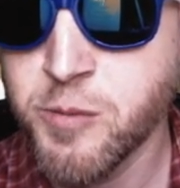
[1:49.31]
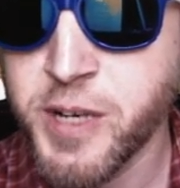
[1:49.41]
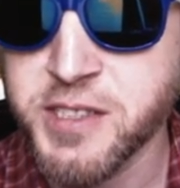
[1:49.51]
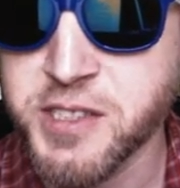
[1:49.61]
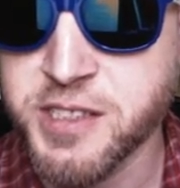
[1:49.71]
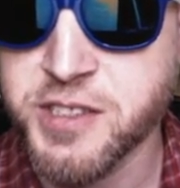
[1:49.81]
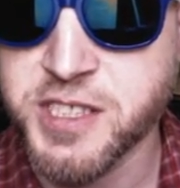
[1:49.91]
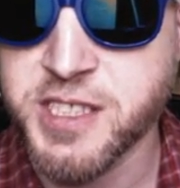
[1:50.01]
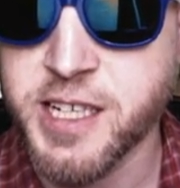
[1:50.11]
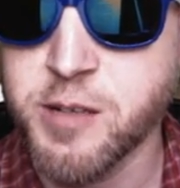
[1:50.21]
passing this
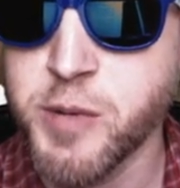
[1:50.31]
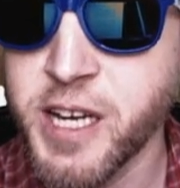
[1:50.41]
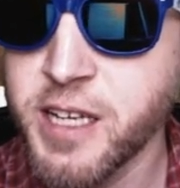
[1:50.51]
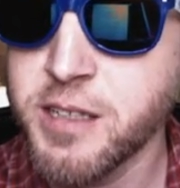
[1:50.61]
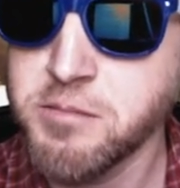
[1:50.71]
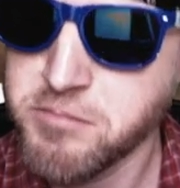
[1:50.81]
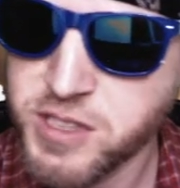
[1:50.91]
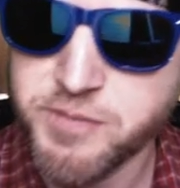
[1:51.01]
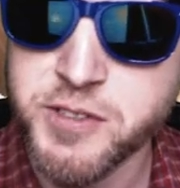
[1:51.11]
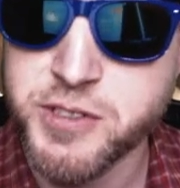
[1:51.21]
exam and
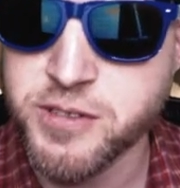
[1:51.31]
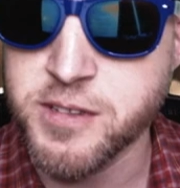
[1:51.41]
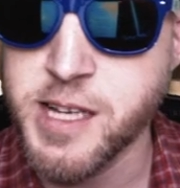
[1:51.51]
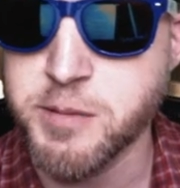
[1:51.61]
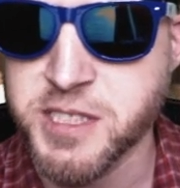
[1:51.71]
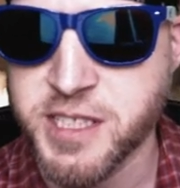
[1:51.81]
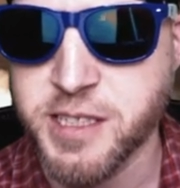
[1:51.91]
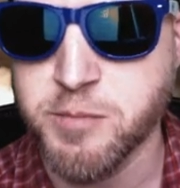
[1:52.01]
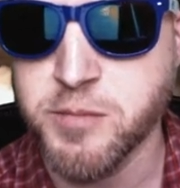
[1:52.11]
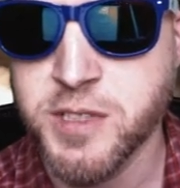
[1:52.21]
in the future, the lab exam.